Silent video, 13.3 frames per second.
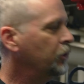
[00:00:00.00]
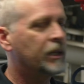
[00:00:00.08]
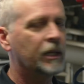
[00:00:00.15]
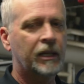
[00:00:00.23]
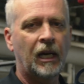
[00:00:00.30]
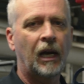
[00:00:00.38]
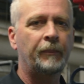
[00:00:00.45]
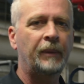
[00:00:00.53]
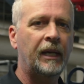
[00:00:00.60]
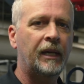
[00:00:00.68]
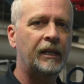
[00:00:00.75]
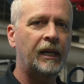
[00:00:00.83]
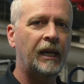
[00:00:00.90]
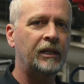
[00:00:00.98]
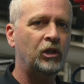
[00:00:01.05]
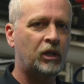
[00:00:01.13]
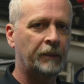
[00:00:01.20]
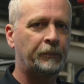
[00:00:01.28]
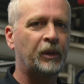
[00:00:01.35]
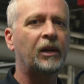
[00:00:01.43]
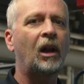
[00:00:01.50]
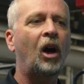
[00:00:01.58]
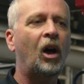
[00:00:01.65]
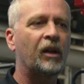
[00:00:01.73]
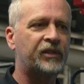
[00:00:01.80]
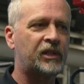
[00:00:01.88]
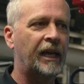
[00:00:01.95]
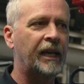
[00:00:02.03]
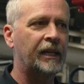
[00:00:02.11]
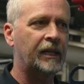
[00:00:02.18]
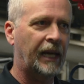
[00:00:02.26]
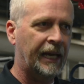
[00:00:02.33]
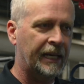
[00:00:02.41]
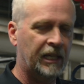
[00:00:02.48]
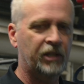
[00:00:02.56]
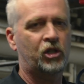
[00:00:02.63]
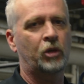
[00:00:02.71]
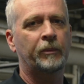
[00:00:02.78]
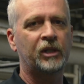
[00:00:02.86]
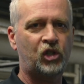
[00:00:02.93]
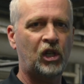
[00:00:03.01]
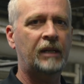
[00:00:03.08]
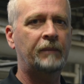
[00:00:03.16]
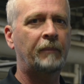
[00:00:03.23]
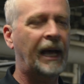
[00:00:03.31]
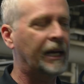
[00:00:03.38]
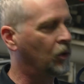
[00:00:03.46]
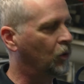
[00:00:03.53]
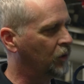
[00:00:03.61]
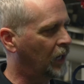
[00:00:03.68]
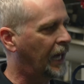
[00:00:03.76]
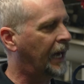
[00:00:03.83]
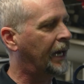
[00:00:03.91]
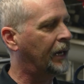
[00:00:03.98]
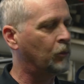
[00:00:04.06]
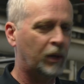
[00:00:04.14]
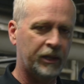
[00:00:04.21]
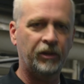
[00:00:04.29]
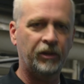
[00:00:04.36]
You can come in and you can put an offset and get your machine back online while